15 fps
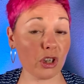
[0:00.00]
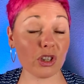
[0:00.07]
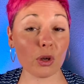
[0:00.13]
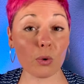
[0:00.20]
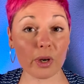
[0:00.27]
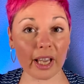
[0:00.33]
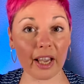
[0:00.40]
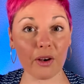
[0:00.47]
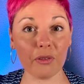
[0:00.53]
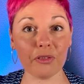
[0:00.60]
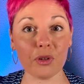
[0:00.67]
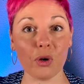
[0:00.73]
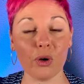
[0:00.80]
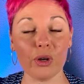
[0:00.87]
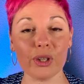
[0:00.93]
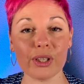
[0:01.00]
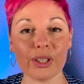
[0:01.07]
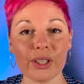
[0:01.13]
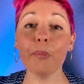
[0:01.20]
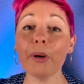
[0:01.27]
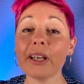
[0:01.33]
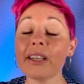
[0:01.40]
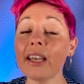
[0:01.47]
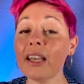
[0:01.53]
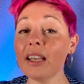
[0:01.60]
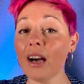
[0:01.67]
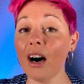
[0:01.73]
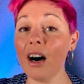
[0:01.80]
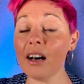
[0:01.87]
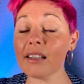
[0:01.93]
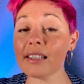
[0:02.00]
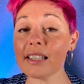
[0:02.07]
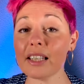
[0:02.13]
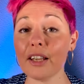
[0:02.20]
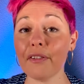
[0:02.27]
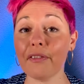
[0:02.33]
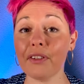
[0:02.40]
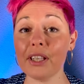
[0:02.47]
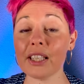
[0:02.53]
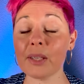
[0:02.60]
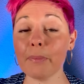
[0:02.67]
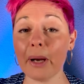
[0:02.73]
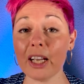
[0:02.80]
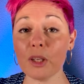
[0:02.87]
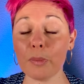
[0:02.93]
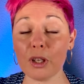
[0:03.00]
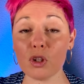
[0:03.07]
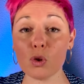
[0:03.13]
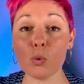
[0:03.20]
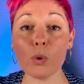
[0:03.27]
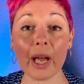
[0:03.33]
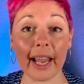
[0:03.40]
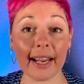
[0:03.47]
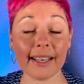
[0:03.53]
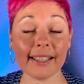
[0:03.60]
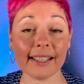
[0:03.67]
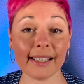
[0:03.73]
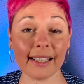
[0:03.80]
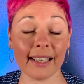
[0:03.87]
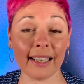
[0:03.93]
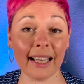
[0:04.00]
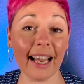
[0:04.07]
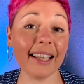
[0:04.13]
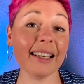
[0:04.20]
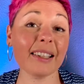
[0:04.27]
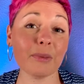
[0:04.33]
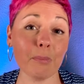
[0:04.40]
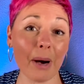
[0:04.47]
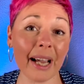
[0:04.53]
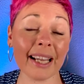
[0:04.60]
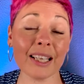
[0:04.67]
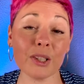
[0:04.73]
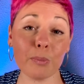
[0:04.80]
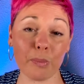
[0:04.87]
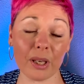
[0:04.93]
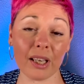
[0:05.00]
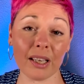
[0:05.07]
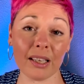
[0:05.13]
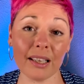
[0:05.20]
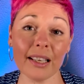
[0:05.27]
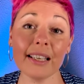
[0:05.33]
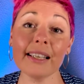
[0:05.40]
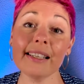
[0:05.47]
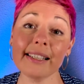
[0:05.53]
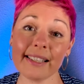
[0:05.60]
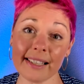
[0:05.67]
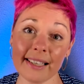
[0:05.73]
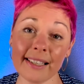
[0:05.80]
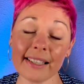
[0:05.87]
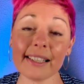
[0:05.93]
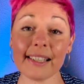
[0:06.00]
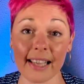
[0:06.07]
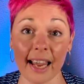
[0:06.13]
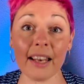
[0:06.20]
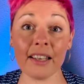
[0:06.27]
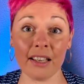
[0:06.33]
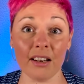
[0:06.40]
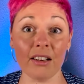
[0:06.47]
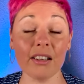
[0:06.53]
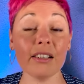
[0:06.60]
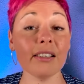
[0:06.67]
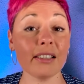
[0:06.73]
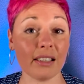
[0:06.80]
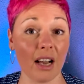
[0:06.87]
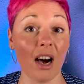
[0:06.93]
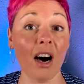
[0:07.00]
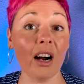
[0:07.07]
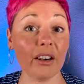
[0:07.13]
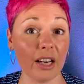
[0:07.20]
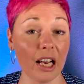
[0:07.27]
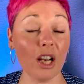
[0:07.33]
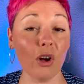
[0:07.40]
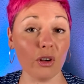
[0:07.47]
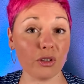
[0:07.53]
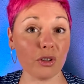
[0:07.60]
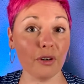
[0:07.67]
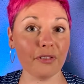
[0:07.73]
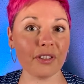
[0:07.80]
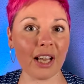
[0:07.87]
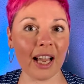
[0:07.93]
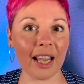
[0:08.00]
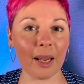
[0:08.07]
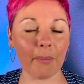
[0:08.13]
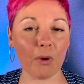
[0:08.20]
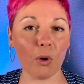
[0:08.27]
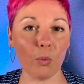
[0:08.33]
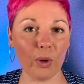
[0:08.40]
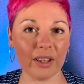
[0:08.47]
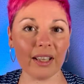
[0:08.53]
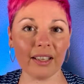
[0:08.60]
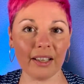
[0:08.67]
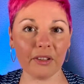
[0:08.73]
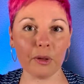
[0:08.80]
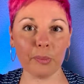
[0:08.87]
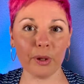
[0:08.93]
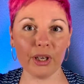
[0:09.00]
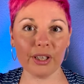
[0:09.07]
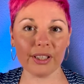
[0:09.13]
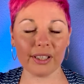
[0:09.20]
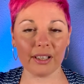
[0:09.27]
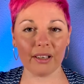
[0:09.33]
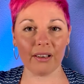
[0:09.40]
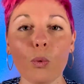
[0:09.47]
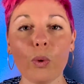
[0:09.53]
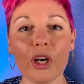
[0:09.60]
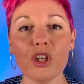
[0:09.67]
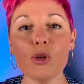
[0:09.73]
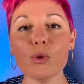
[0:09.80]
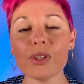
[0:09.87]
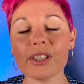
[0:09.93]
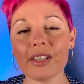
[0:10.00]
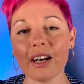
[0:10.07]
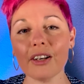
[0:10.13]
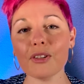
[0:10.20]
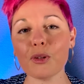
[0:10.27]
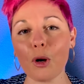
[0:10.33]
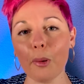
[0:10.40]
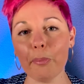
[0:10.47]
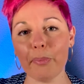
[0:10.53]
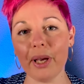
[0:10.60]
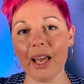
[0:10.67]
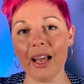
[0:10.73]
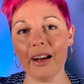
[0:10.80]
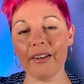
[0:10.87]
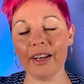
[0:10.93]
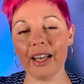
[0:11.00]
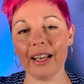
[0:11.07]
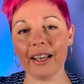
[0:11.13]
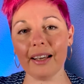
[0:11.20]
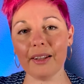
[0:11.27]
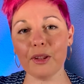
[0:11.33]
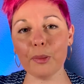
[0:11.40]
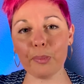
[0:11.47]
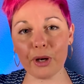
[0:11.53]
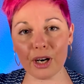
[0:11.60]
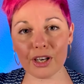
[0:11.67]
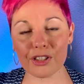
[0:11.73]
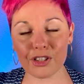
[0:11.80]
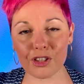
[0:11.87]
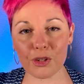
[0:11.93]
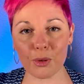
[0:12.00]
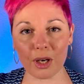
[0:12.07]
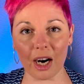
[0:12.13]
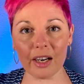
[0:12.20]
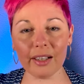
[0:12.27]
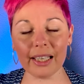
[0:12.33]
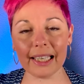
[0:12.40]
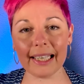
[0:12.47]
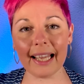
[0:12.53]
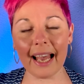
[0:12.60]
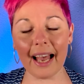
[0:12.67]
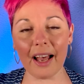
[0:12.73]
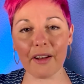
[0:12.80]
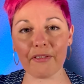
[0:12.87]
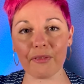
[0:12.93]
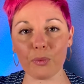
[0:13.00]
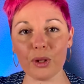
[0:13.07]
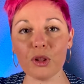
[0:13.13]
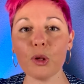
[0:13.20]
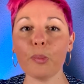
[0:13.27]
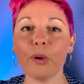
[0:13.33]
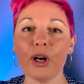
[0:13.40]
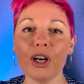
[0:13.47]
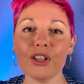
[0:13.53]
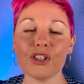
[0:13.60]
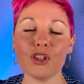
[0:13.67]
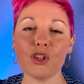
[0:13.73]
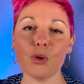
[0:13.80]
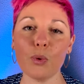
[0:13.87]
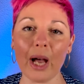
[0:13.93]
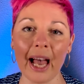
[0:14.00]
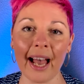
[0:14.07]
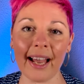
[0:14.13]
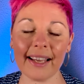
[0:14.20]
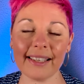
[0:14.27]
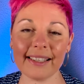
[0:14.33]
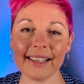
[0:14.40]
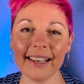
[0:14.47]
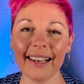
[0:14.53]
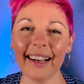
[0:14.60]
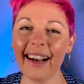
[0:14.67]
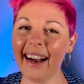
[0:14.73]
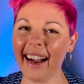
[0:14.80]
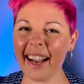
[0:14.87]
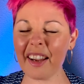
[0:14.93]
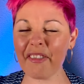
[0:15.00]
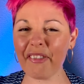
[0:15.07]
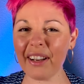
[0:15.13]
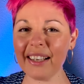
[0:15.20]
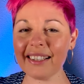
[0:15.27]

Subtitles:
is okay, of course, but he asked if this might be too hasty, and it might be, since 10 years are a lot of time with another person. When you start comparing the person you currently have with the person you had, I feel